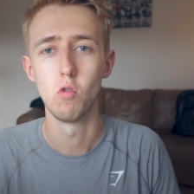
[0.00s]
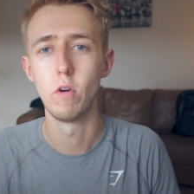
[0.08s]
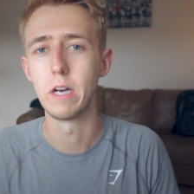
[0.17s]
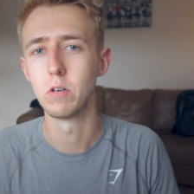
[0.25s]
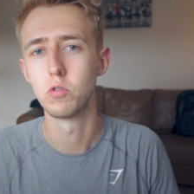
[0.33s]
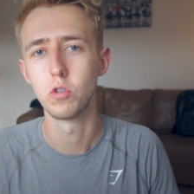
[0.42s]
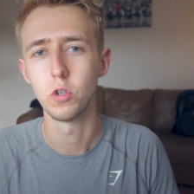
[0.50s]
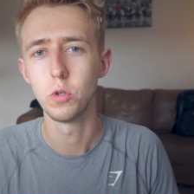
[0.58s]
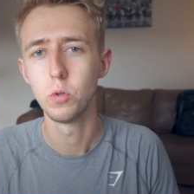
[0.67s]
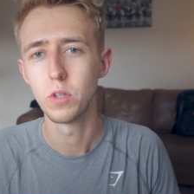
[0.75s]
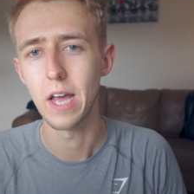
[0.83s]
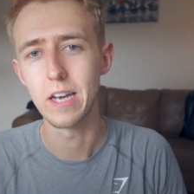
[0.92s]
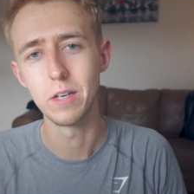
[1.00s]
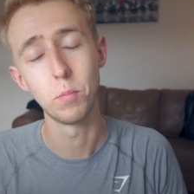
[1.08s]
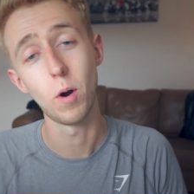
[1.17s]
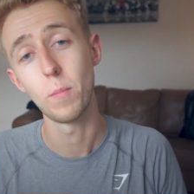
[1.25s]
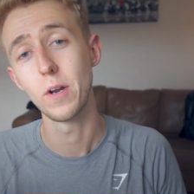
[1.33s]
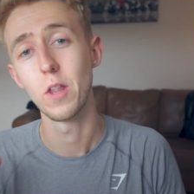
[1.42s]
ring true, then you're
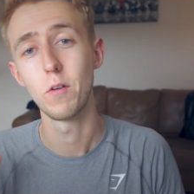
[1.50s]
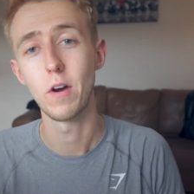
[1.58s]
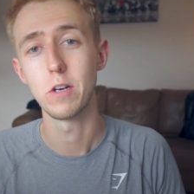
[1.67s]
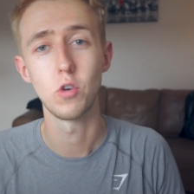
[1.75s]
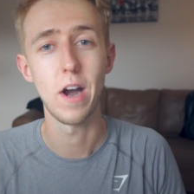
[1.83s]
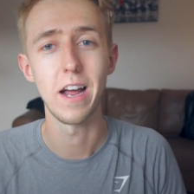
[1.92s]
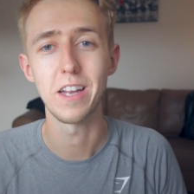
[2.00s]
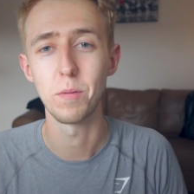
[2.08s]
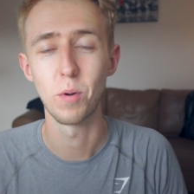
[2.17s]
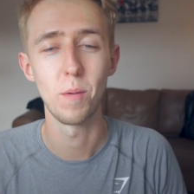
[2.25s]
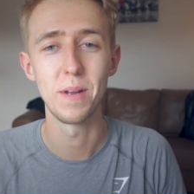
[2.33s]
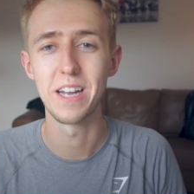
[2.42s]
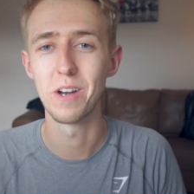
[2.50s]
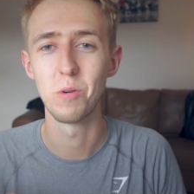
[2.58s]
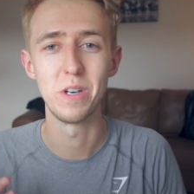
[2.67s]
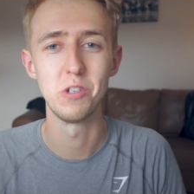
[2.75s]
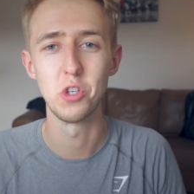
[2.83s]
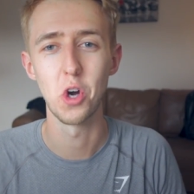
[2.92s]
probably on the right track. You're probably going to
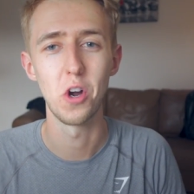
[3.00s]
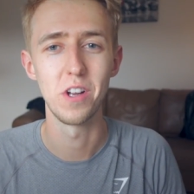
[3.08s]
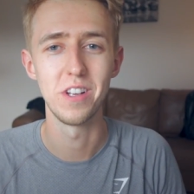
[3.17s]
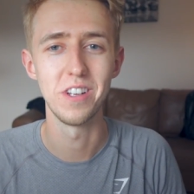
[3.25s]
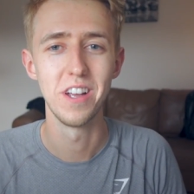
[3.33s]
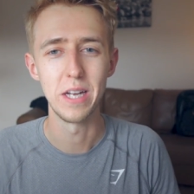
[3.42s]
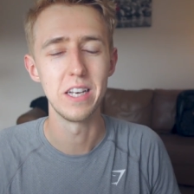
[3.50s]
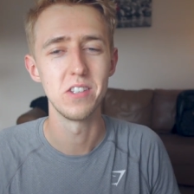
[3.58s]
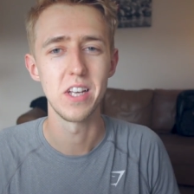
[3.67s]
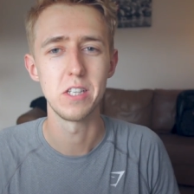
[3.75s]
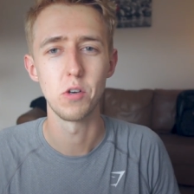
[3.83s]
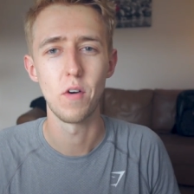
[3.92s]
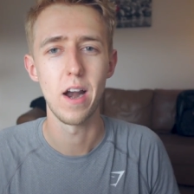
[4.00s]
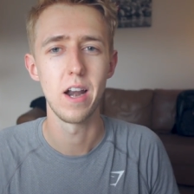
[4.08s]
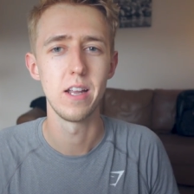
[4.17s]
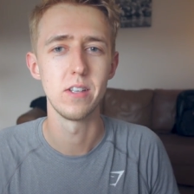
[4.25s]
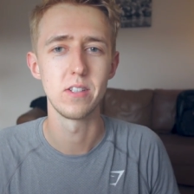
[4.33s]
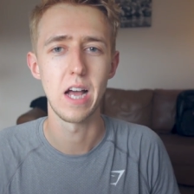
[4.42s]
enjoy being a data
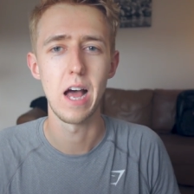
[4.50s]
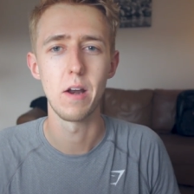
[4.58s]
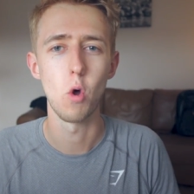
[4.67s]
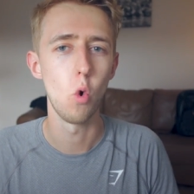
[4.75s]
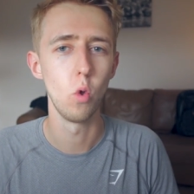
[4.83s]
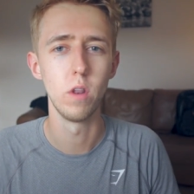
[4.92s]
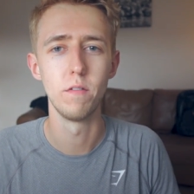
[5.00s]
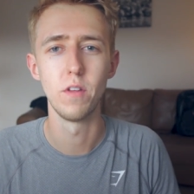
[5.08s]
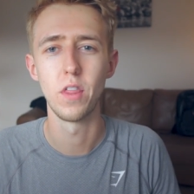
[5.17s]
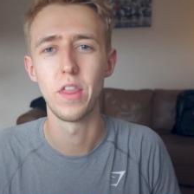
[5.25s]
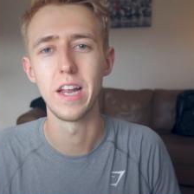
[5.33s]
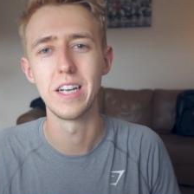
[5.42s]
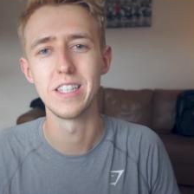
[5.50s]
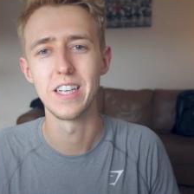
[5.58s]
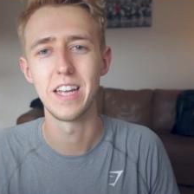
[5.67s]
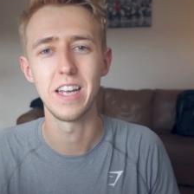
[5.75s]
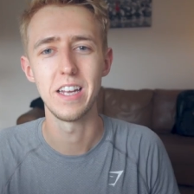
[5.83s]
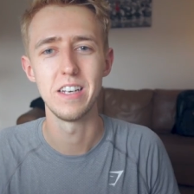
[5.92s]
analyst and all of the things
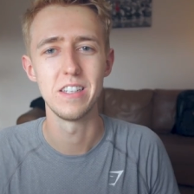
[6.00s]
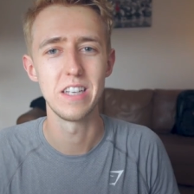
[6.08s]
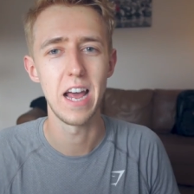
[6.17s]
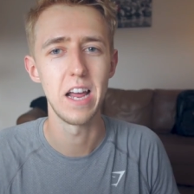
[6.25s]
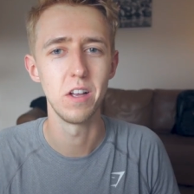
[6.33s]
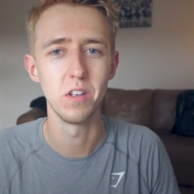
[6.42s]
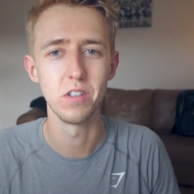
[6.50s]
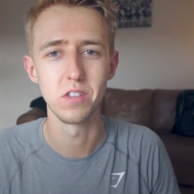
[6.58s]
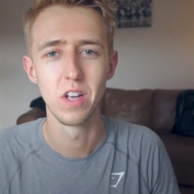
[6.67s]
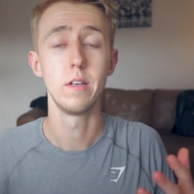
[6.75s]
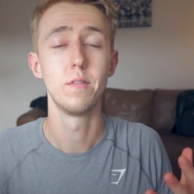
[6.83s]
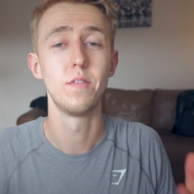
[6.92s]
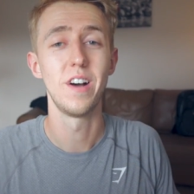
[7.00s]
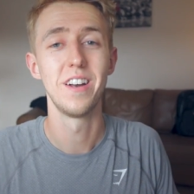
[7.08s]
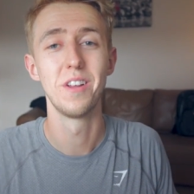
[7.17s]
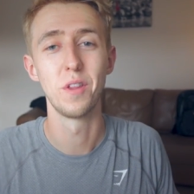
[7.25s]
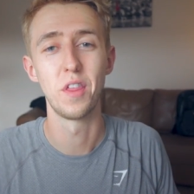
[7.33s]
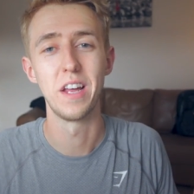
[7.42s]
that it entails. The
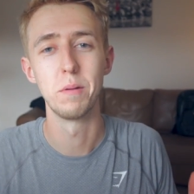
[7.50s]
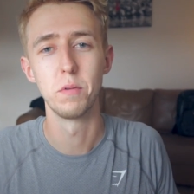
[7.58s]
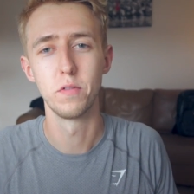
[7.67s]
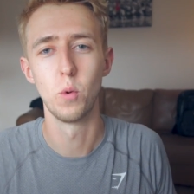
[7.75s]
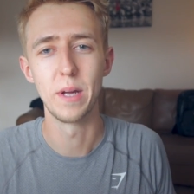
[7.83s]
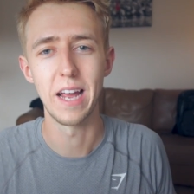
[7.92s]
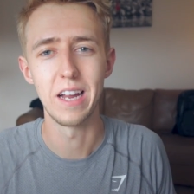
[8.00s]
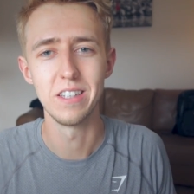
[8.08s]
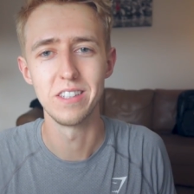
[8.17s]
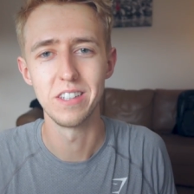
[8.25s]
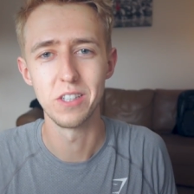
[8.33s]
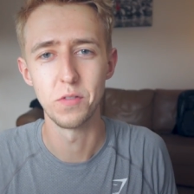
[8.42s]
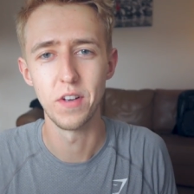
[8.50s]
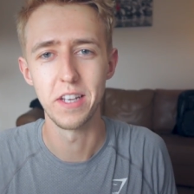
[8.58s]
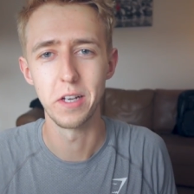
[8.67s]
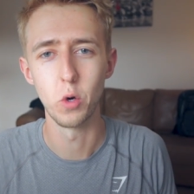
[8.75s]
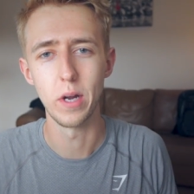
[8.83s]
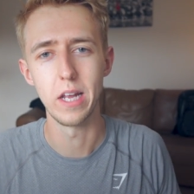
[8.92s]
final thing before we get into this
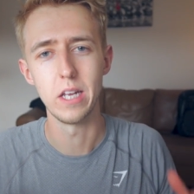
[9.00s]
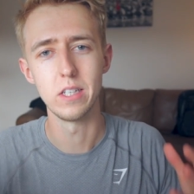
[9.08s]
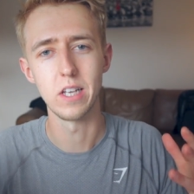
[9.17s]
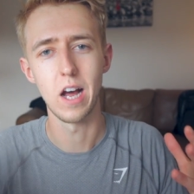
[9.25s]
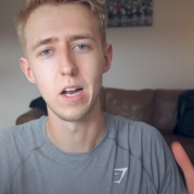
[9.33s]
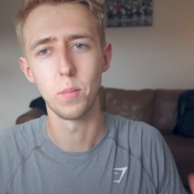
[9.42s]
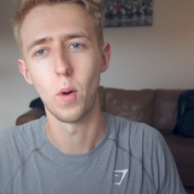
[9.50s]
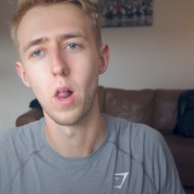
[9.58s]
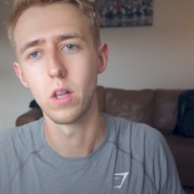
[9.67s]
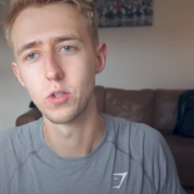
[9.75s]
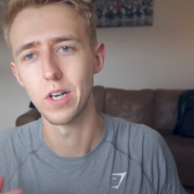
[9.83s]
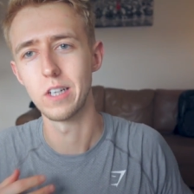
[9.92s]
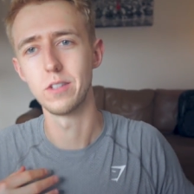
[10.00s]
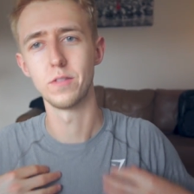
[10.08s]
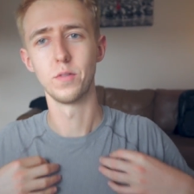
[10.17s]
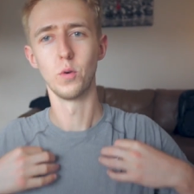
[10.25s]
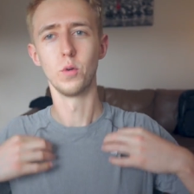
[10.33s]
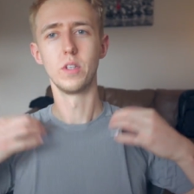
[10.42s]
video is I apologize
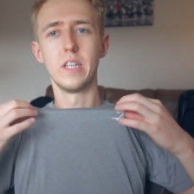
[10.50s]
for